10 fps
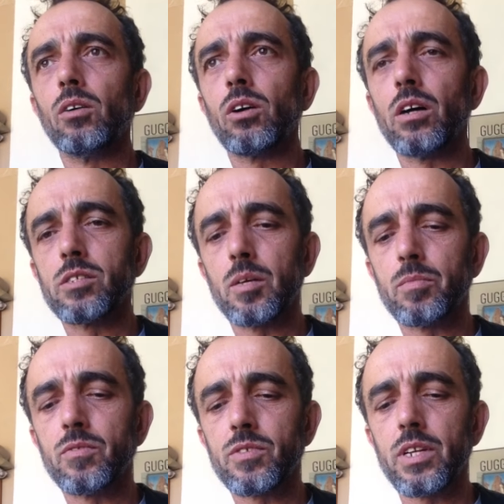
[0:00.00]
whole
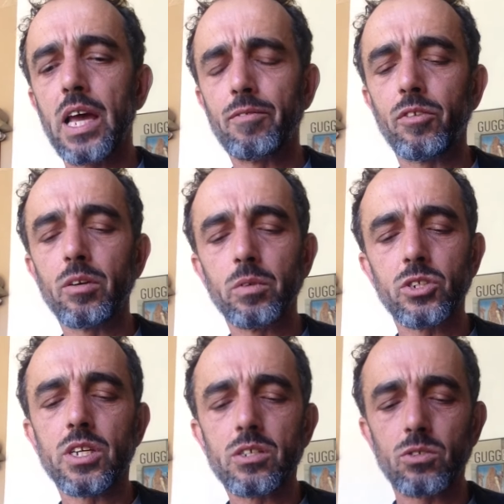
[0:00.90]
concept of slavery, which
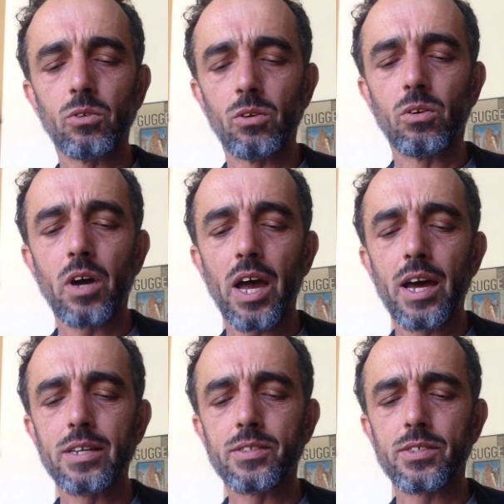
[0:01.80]
he saw
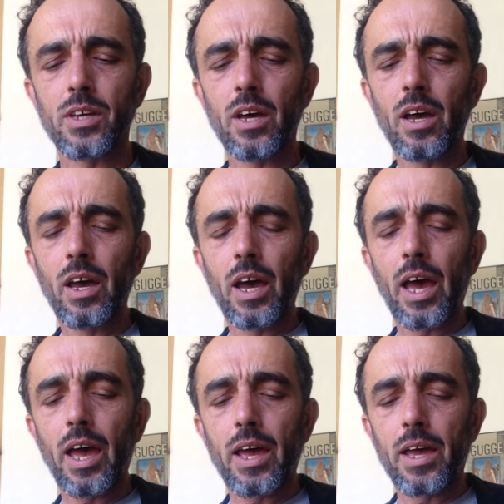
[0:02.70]
as
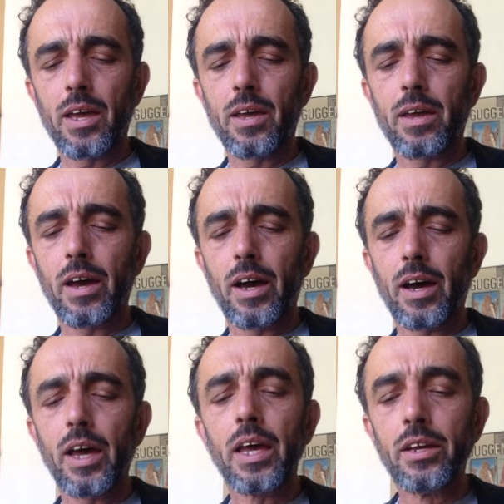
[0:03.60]
a
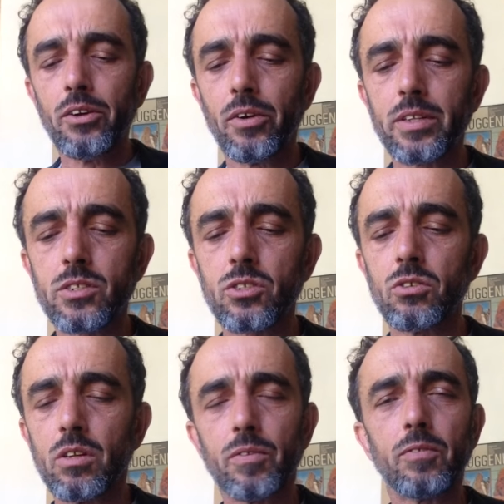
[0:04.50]
hindrance
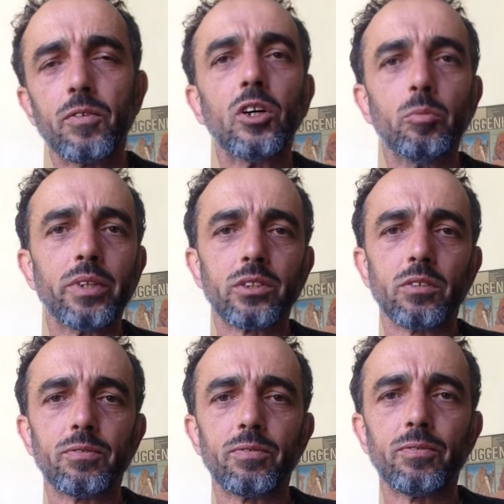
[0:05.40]
to the fulfillment
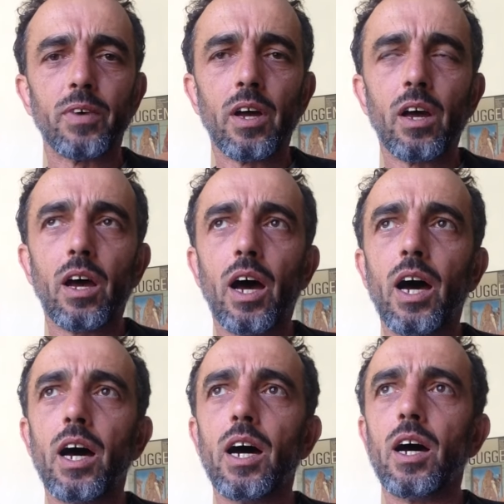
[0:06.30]
of
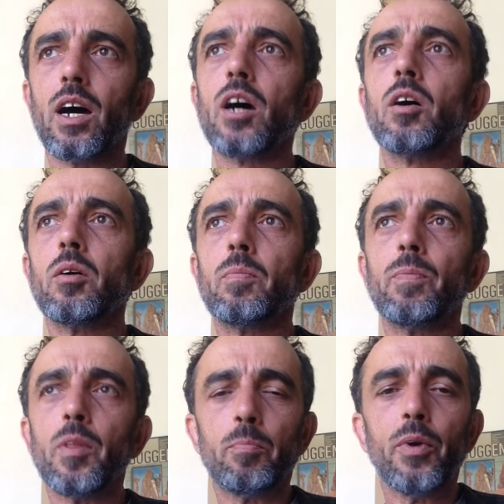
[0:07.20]

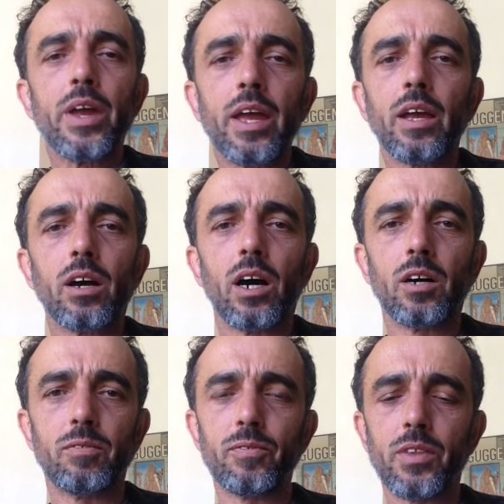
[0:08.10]
the bringing
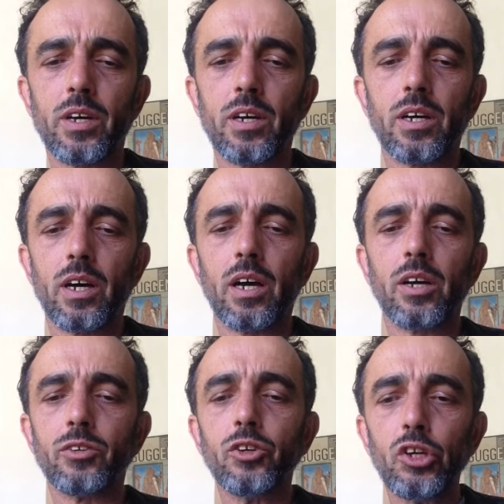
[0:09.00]
of
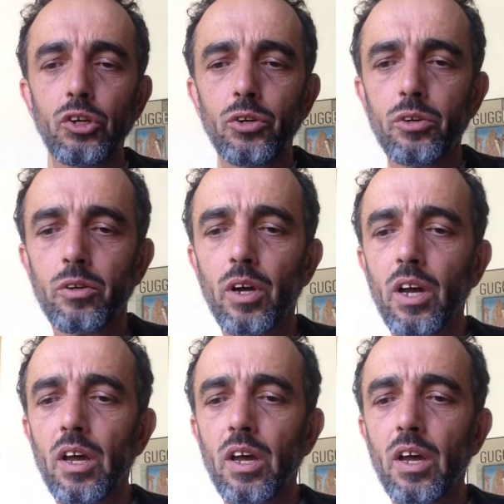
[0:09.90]
the new